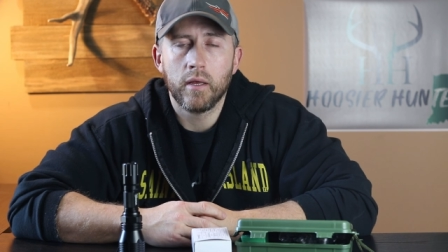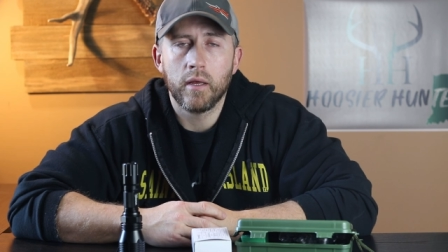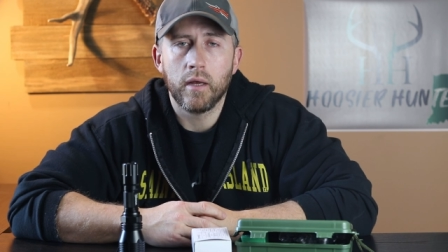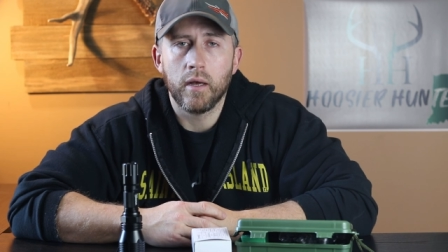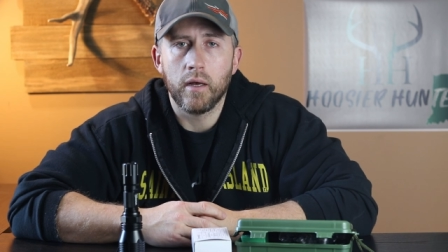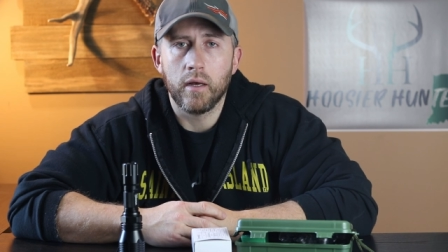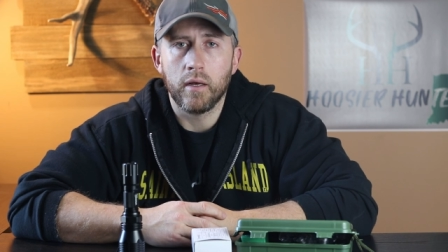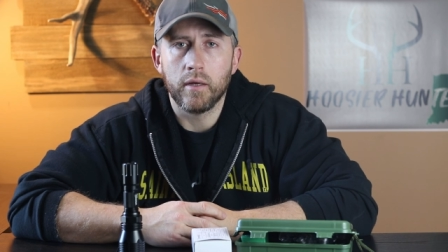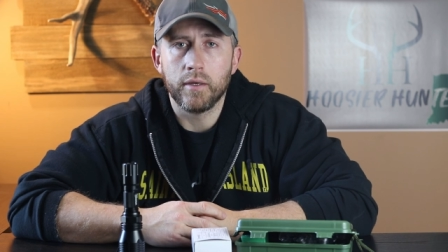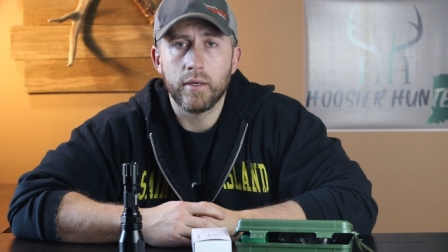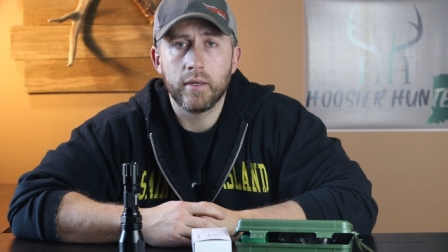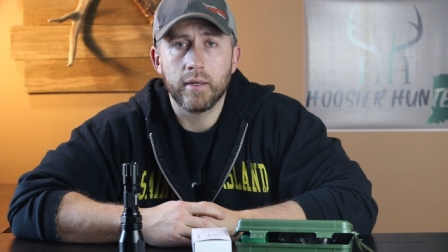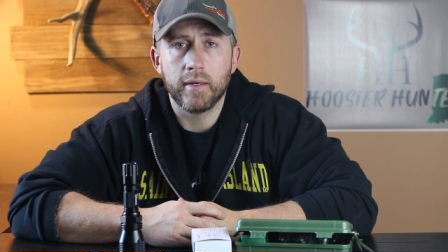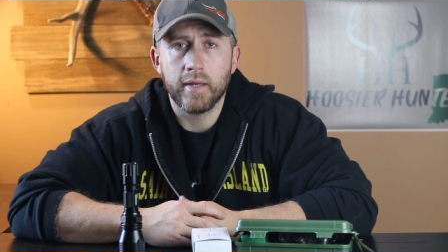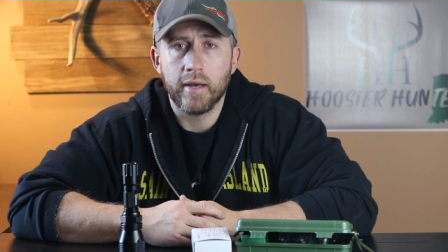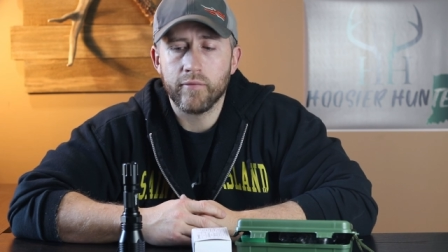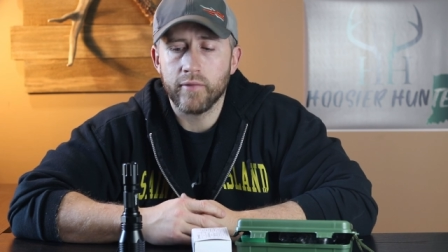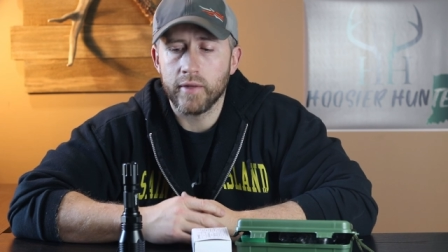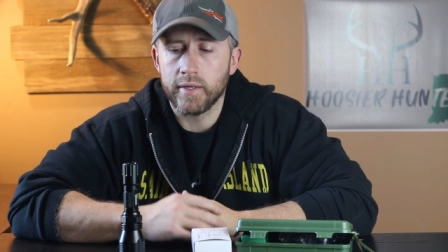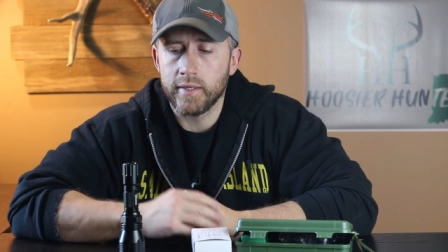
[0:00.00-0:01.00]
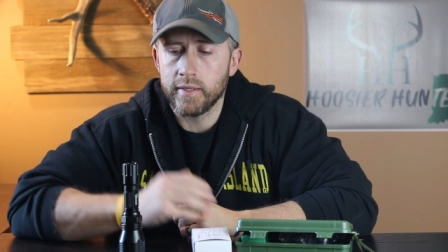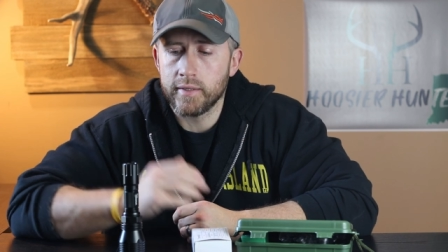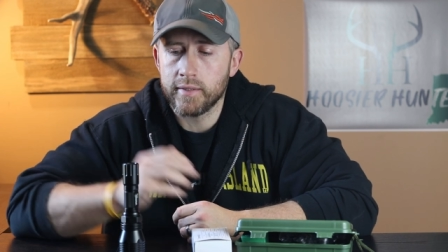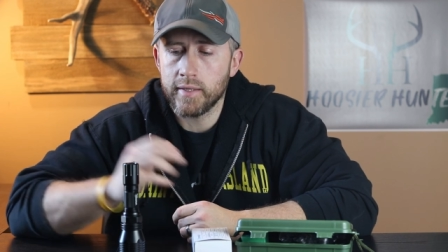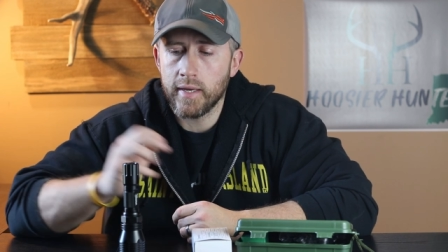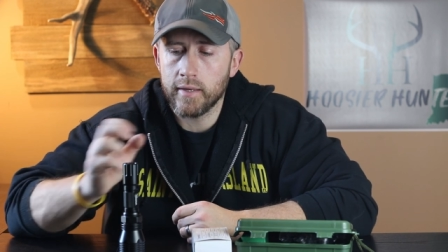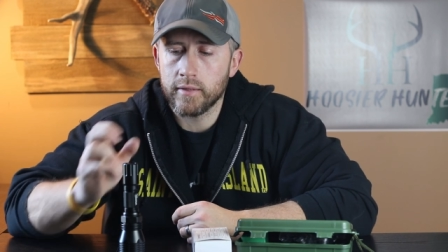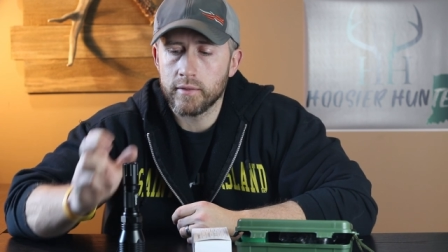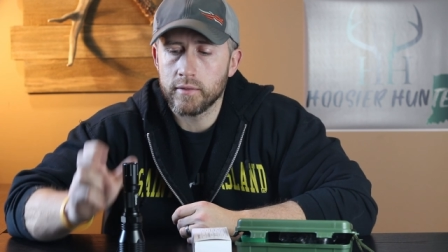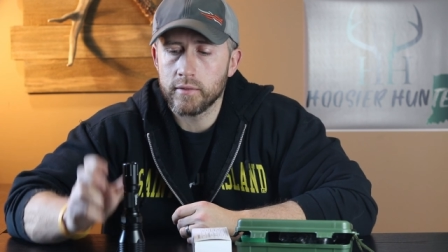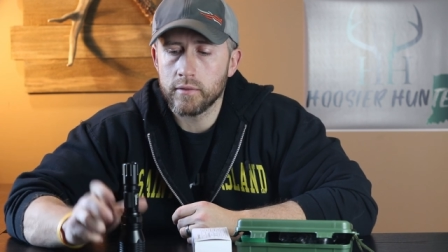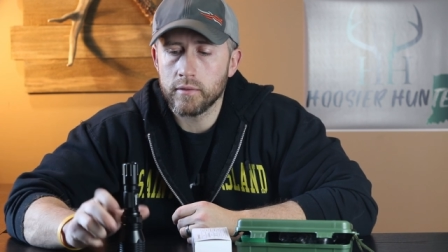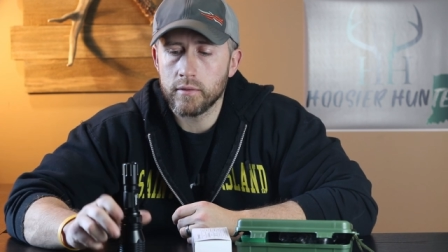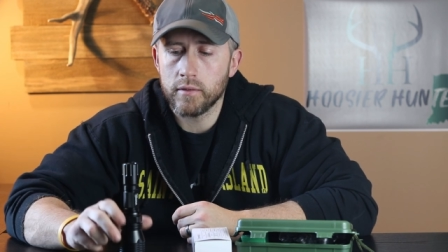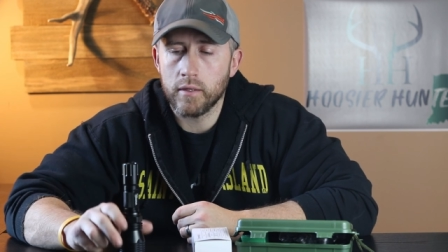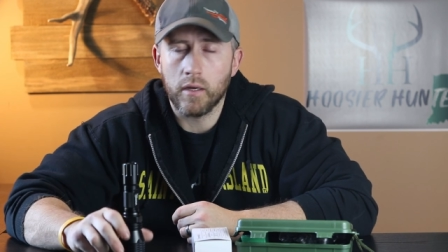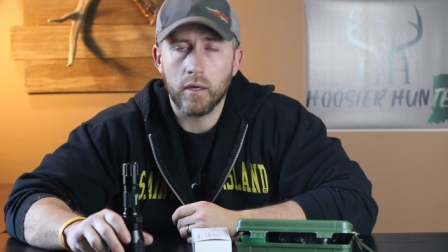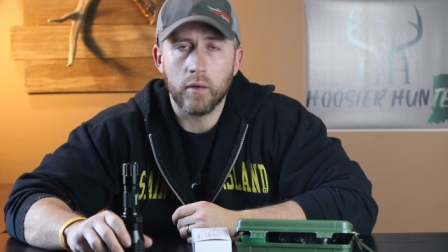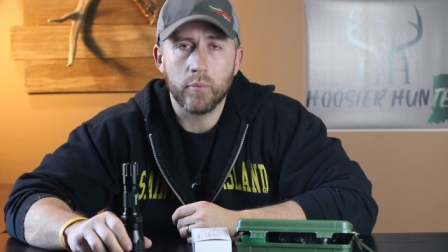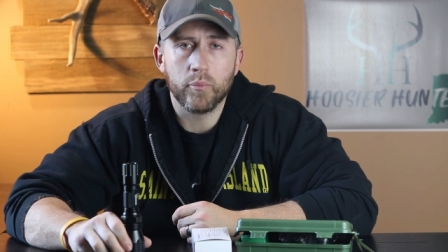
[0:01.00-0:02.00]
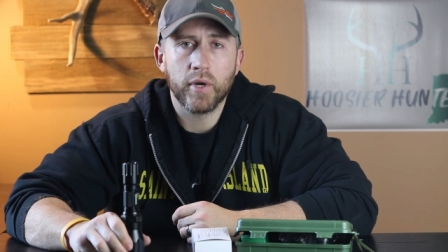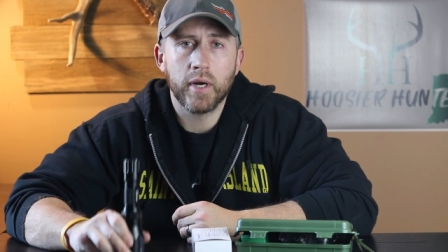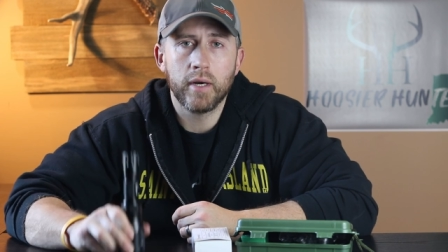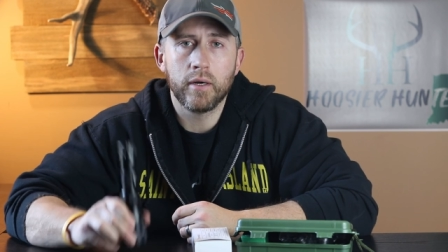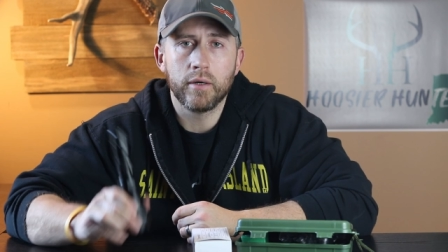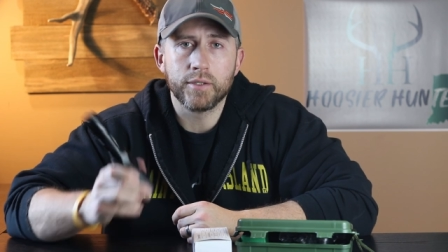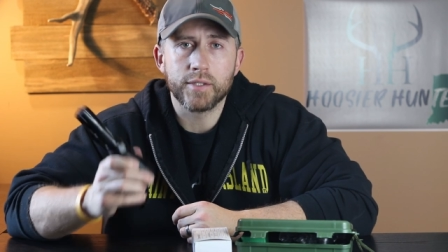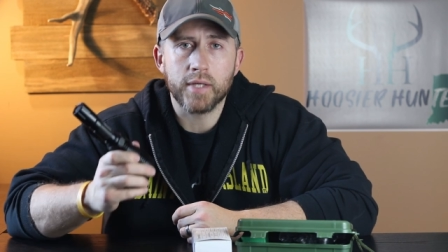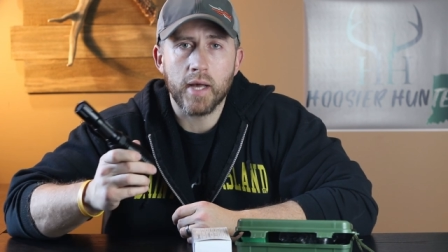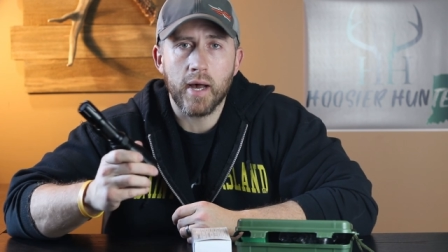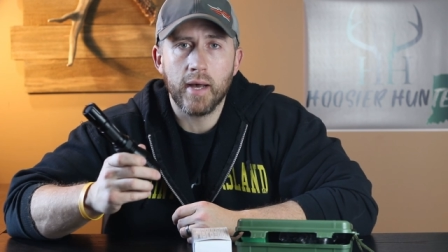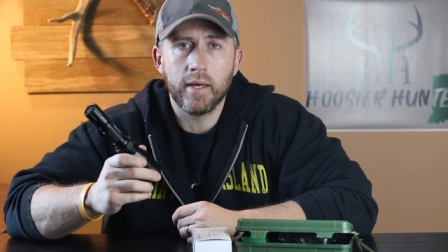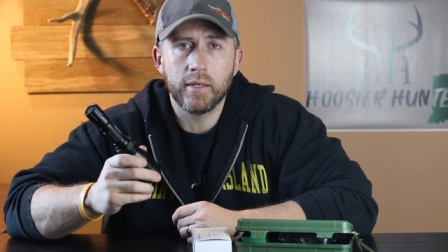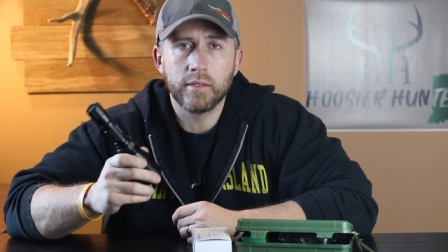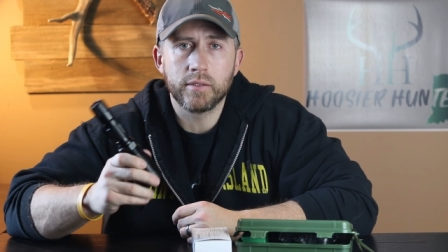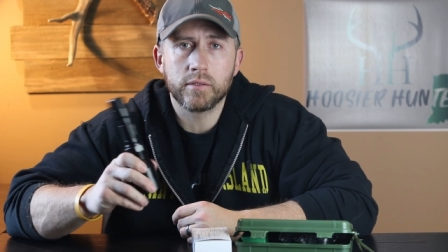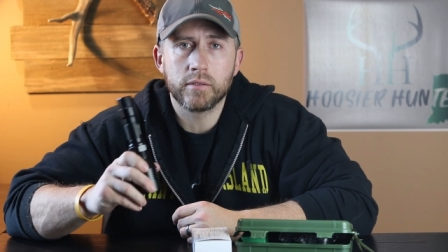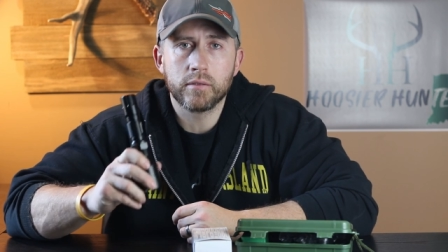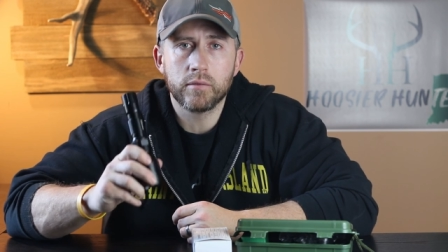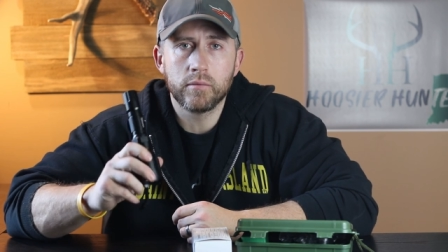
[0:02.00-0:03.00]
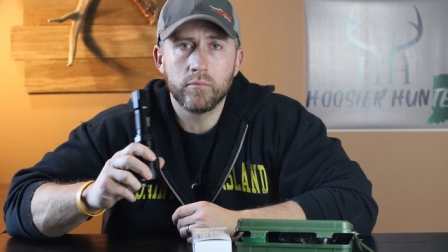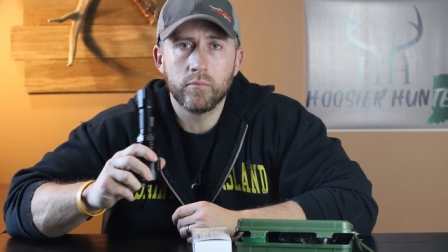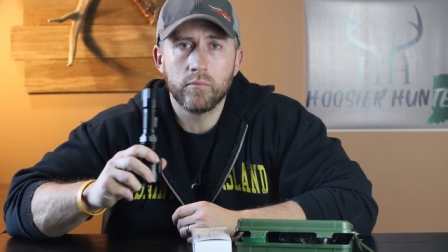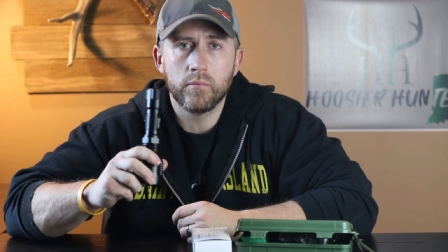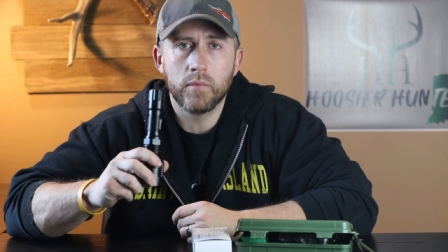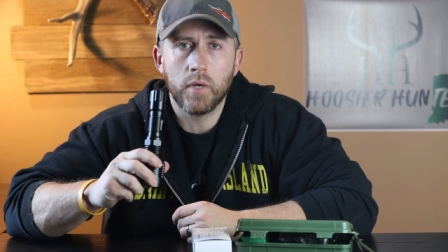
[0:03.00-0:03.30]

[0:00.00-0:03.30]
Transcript: You can definitely detect predators' eyes